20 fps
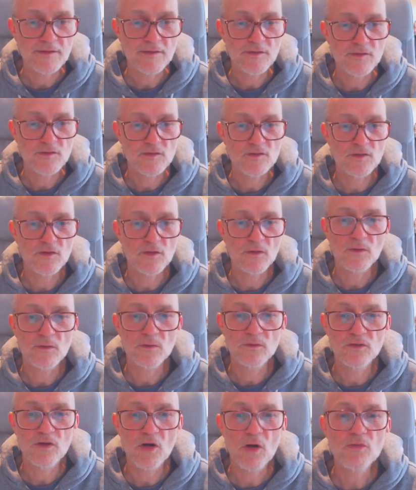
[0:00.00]

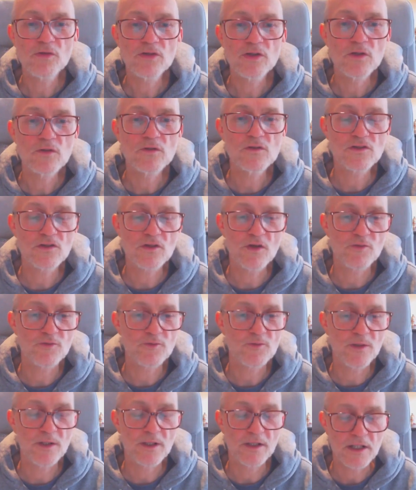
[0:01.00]
So don't use
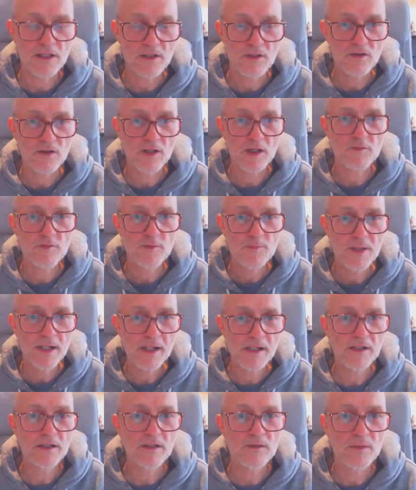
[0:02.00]
software that you're not
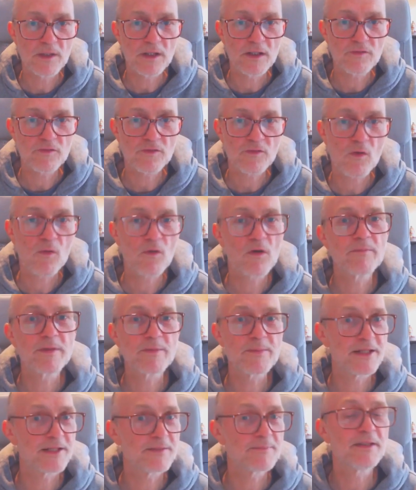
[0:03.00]
familiar with, or
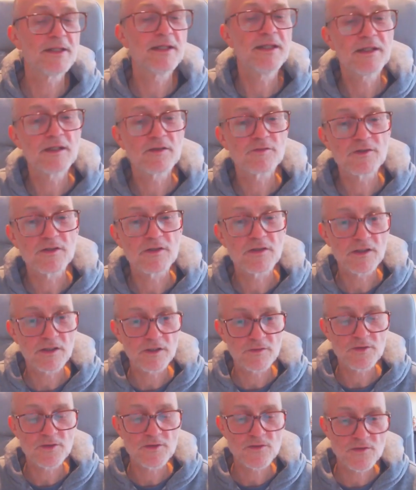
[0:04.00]
maybe at the beginning of the year,
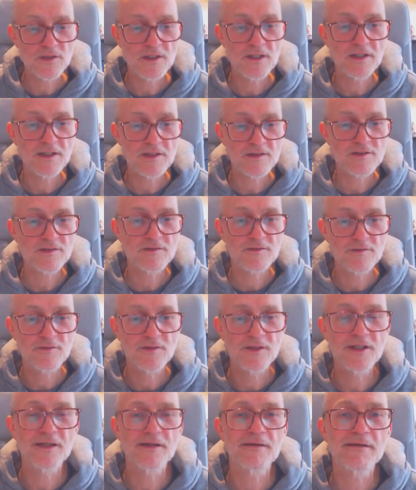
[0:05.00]
if you see this
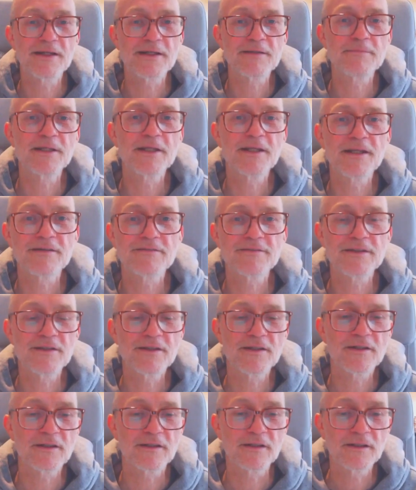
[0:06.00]
video at the beginning of the
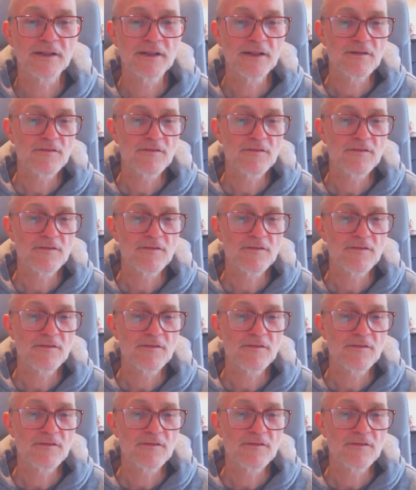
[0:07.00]
year,